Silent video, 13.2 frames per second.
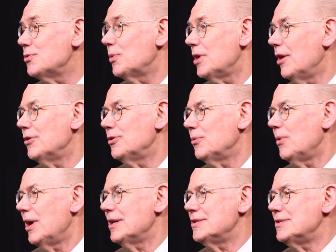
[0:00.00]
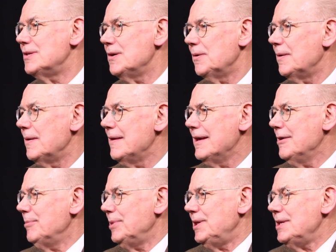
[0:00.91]
would otherwise do.
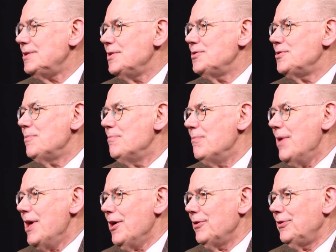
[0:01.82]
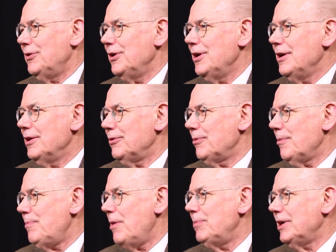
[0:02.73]
But this is a myth. The
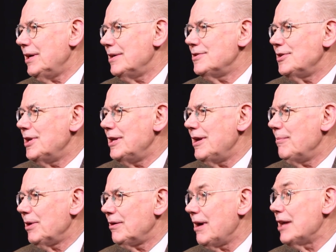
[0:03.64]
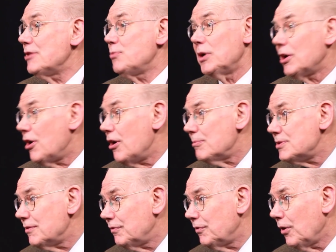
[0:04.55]
Republicans and the Democrats, when it comes
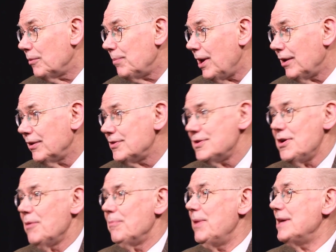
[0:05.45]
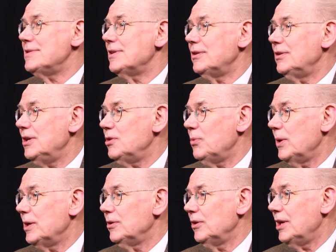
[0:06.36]
to foreign policy, are basically
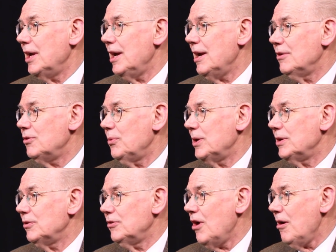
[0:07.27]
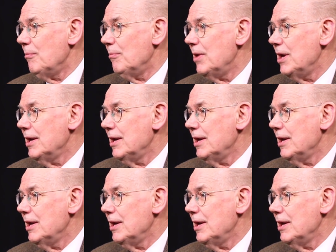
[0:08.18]
Tweedledee and Tweedledum.